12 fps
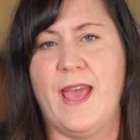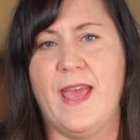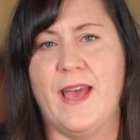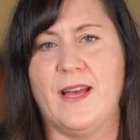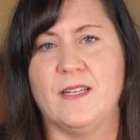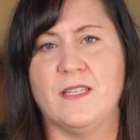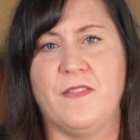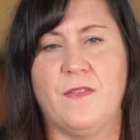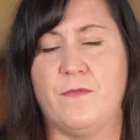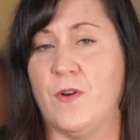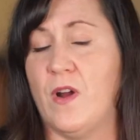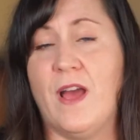And
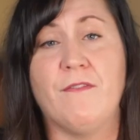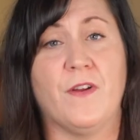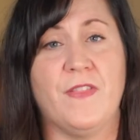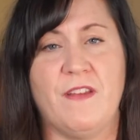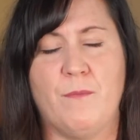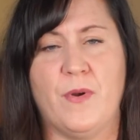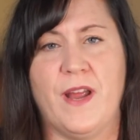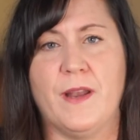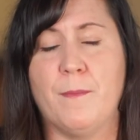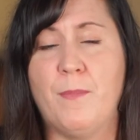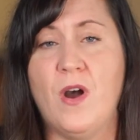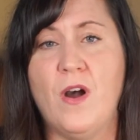forever they'd prayed.
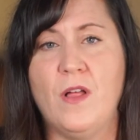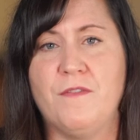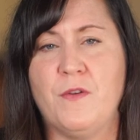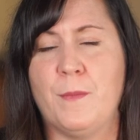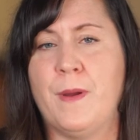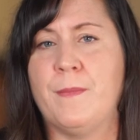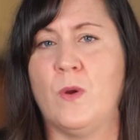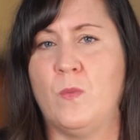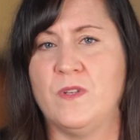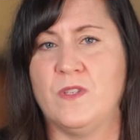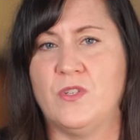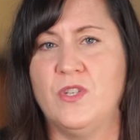And Paul, if you remember,
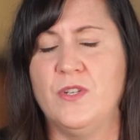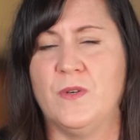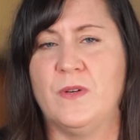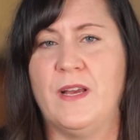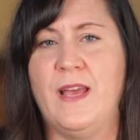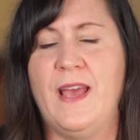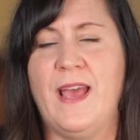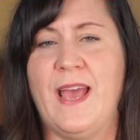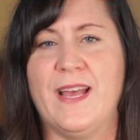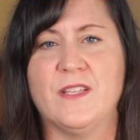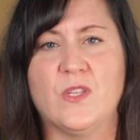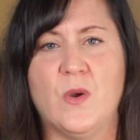was a Jew.
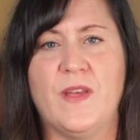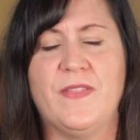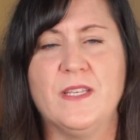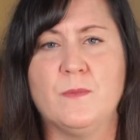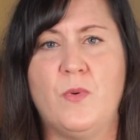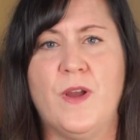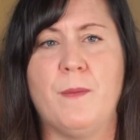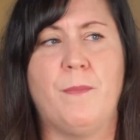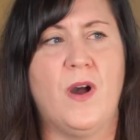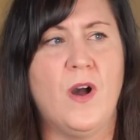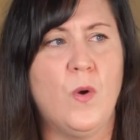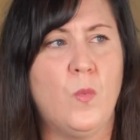And so at this point,
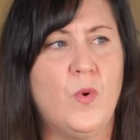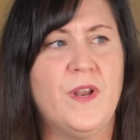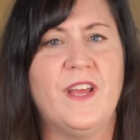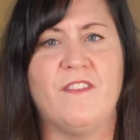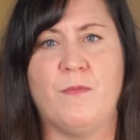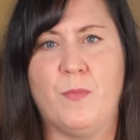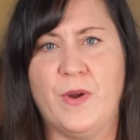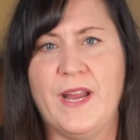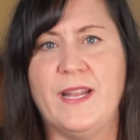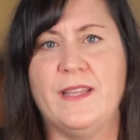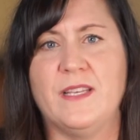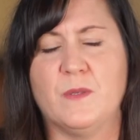Paul would have
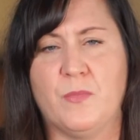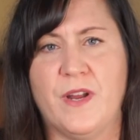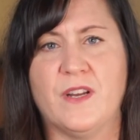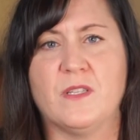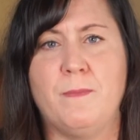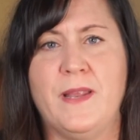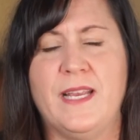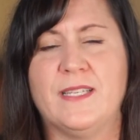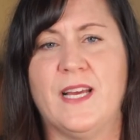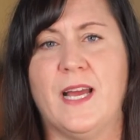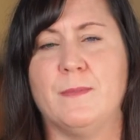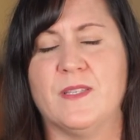prayed these prayers many
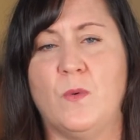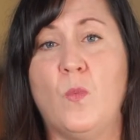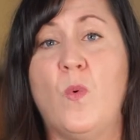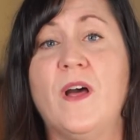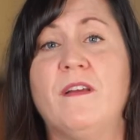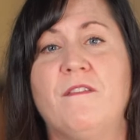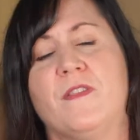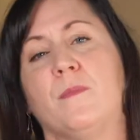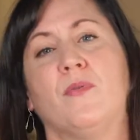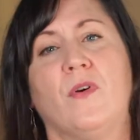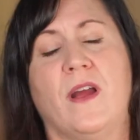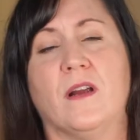times. And one of the
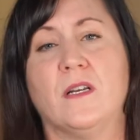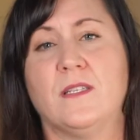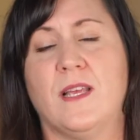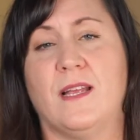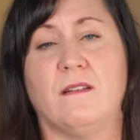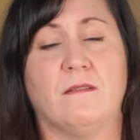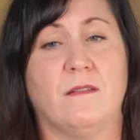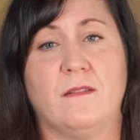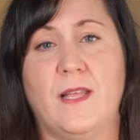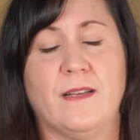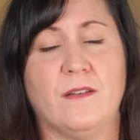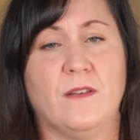prayers, and
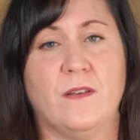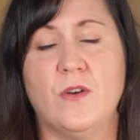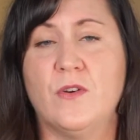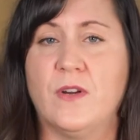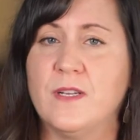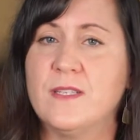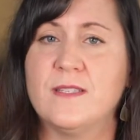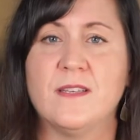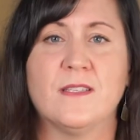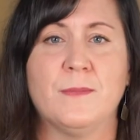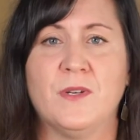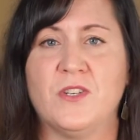no
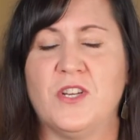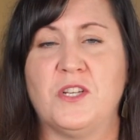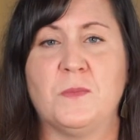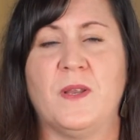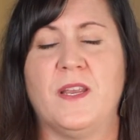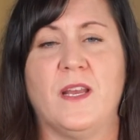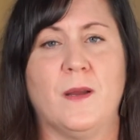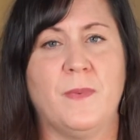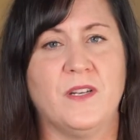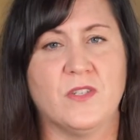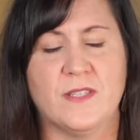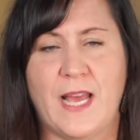criticism or judgment here,
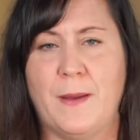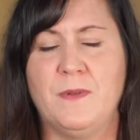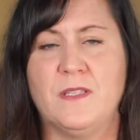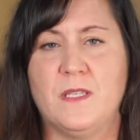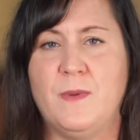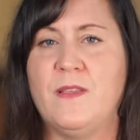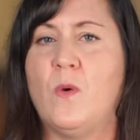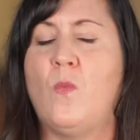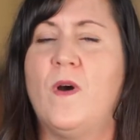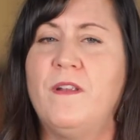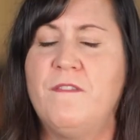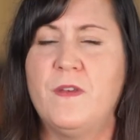but just happens to be that
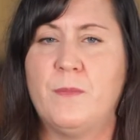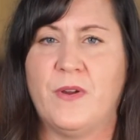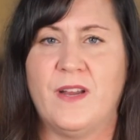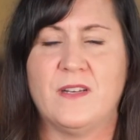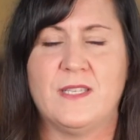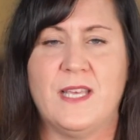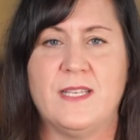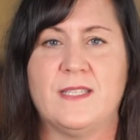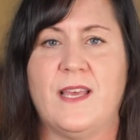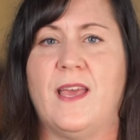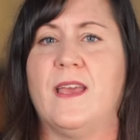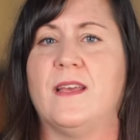one of the prayers they
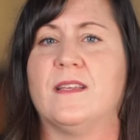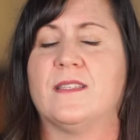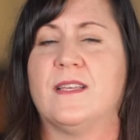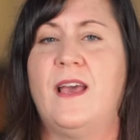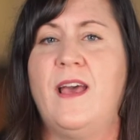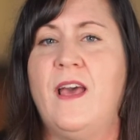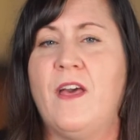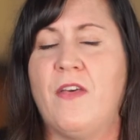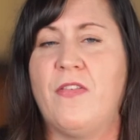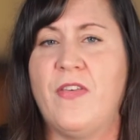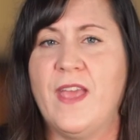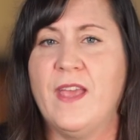say is,
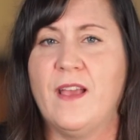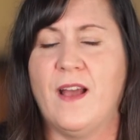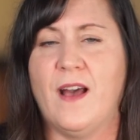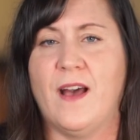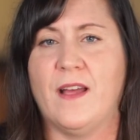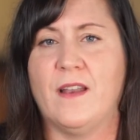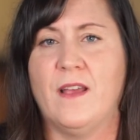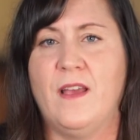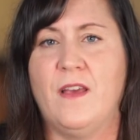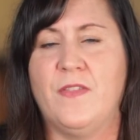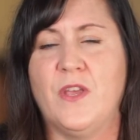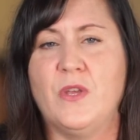"Thank God
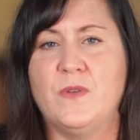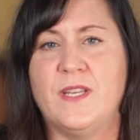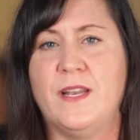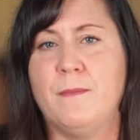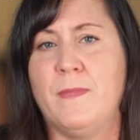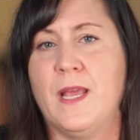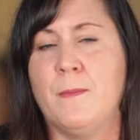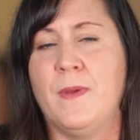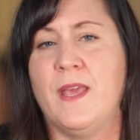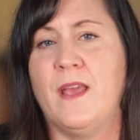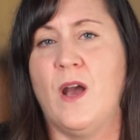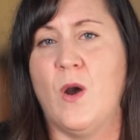that you didn't make
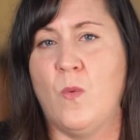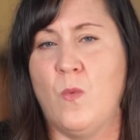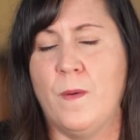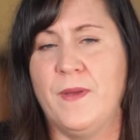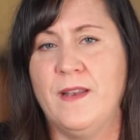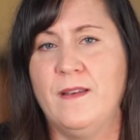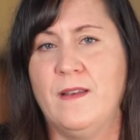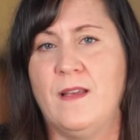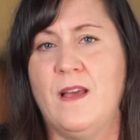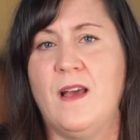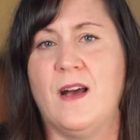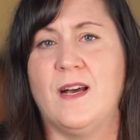me a woman,
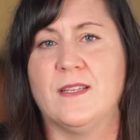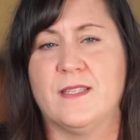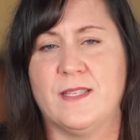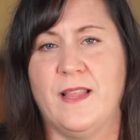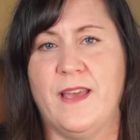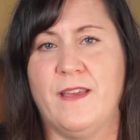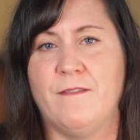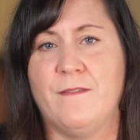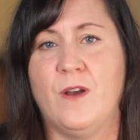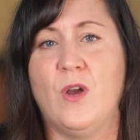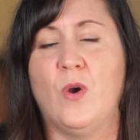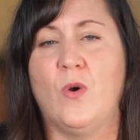a
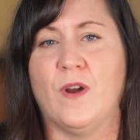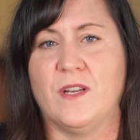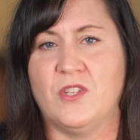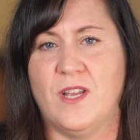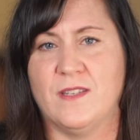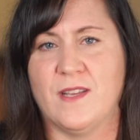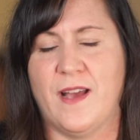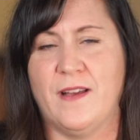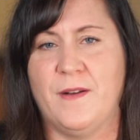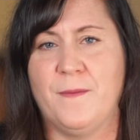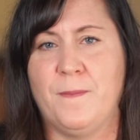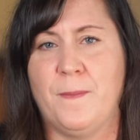slave, or a Gentile."